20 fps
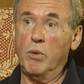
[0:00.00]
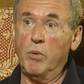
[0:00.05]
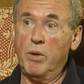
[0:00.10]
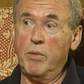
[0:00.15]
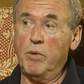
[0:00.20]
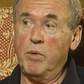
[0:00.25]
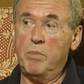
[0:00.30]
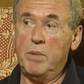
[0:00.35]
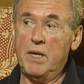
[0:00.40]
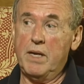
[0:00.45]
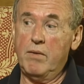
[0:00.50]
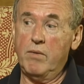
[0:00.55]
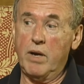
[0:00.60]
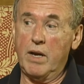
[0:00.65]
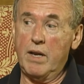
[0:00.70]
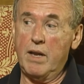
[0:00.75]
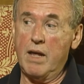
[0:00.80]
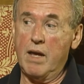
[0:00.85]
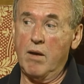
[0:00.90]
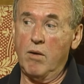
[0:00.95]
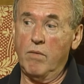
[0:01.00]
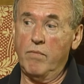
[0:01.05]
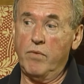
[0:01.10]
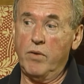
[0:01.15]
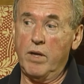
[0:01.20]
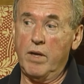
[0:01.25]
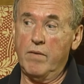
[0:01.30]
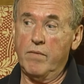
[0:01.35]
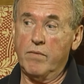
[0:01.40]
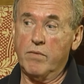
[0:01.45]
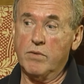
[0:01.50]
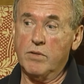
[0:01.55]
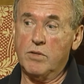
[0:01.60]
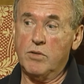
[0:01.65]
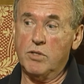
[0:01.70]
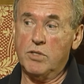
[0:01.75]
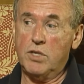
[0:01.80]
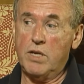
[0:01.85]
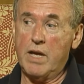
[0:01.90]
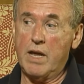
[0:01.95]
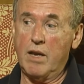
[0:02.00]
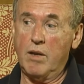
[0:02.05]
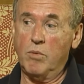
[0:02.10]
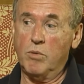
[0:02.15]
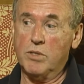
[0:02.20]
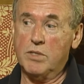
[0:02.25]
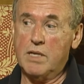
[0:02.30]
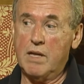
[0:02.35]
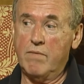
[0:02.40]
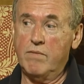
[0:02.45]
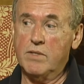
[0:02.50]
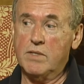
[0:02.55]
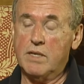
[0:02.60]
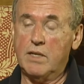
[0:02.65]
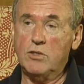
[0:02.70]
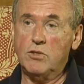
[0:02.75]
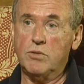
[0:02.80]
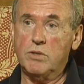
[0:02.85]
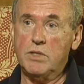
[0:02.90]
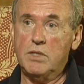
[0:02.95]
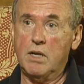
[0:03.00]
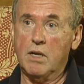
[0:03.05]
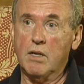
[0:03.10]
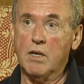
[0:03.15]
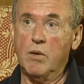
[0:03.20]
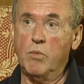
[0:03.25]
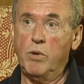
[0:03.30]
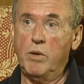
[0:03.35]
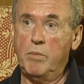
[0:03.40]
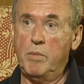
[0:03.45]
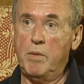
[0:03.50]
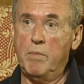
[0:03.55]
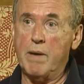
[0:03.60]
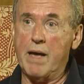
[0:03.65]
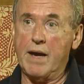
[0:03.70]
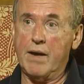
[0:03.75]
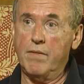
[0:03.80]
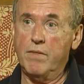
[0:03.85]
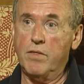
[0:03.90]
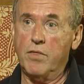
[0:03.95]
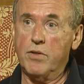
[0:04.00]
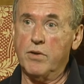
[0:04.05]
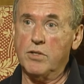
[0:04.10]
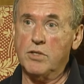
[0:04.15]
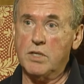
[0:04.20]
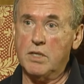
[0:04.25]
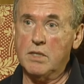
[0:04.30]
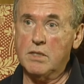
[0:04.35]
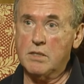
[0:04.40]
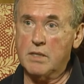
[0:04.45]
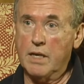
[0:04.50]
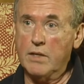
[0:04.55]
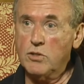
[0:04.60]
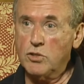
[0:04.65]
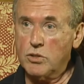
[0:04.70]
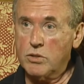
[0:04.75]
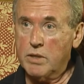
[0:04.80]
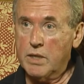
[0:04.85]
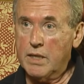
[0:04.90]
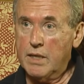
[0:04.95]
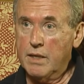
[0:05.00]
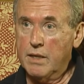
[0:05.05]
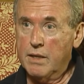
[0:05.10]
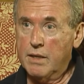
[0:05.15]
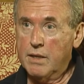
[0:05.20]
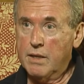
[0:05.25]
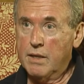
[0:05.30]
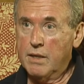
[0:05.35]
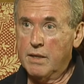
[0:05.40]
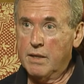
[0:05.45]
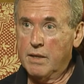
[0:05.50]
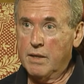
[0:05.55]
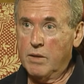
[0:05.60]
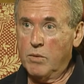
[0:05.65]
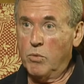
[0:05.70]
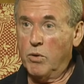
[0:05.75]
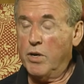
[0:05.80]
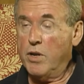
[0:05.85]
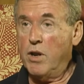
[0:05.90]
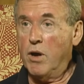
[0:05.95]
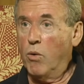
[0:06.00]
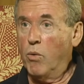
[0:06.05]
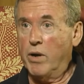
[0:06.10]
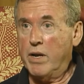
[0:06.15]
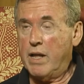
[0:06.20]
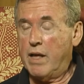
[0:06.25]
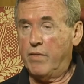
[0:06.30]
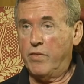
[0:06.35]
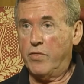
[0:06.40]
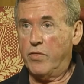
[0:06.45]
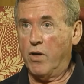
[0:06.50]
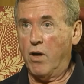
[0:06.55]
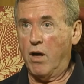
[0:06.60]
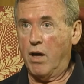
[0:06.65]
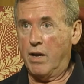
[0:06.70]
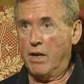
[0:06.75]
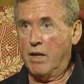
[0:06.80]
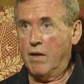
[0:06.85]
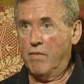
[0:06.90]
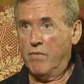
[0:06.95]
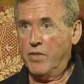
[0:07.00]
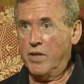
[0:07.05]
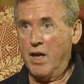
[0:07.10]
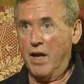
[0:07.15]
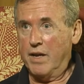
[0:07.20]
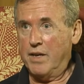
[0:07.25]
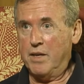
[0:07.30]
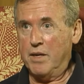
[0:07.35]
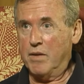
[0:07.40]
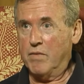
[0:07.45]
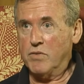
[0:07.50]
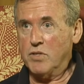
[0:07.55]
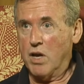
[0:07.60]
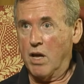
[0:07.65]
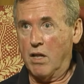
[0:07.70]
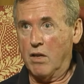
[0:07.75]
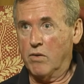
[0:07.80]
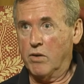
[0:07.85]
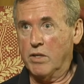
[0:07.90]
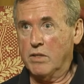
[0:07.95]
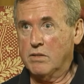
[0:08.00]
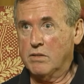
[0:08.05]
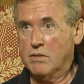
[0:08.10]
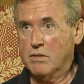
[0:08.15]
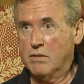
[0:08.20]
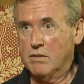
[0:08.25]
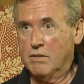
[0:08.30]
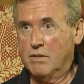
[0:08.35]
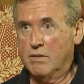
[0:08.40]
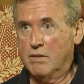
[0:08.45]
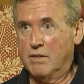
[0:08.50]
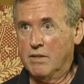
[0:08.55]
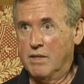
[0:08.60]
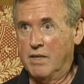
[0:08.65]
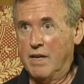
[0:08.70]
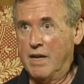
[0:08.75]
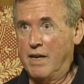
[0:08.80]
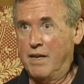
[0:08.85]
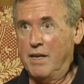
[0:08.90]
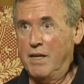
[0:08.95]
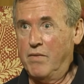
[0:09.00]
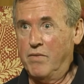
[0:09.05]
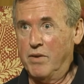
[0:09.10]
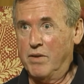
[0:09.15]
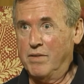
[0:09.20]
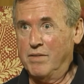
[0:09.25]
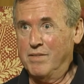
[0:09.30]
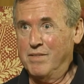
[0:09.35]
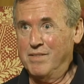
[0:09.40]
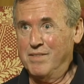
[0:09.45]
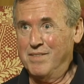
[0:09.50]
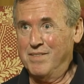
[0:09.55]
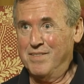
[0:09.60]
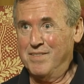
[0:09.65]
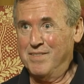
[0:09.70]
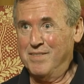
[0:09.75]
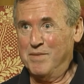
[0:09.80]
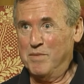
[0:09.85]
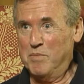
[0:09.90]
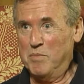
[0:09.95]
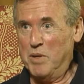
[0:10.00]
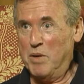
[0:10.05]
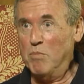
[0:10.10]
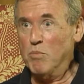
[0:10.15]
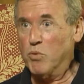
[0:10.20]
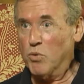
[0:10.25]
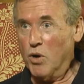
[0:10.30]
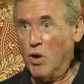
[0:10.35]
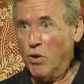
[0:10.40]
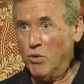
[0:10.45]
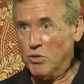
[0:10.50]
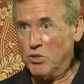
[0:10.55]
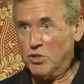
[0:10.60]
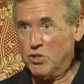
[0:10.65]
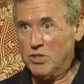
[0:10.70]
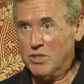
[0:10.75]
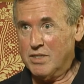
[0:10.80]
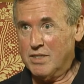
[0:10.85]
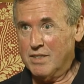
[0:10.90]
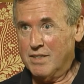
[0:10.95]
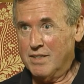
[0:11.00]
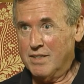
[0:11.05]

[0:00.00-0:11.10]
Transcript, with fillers: we would be right now if, if Christianity were seven centuries younger, we'd be back in the 13th century, where no one had thought of the idea of tolerance. It hadn't even been broached.